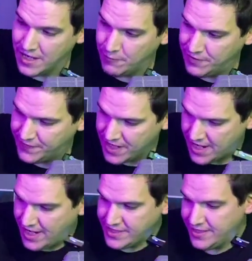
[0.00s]
We've
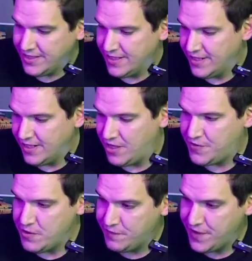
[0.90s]
got a
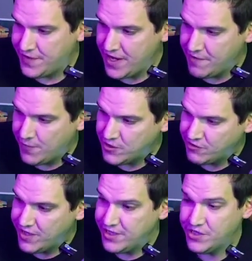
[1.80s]
35th
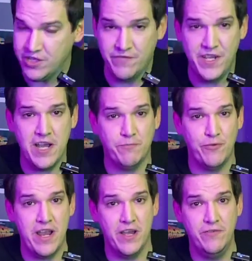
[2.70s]
anniversary edition of Doc
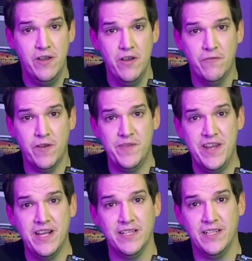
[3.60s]
Brown from the
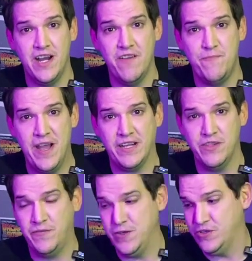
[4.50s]
NECA line of Back to
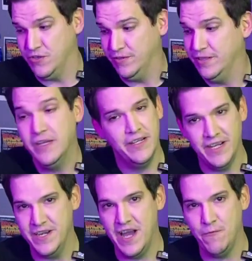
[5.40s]
the Future.
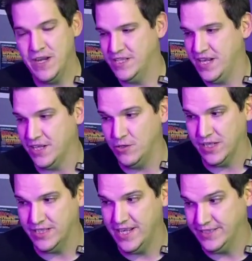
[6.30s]
Cannot wait to take a look
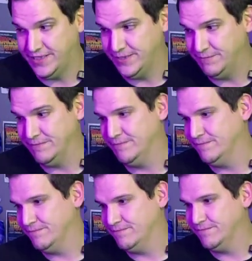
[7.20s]
at this.
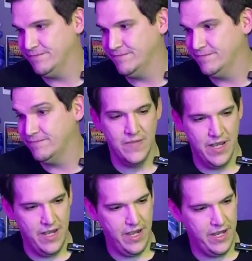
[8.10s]

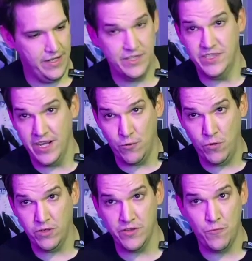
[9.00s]
And let's take a
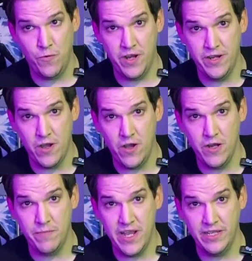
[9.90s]
look at the one
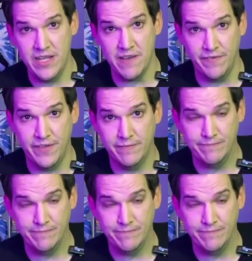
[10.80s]
on my left.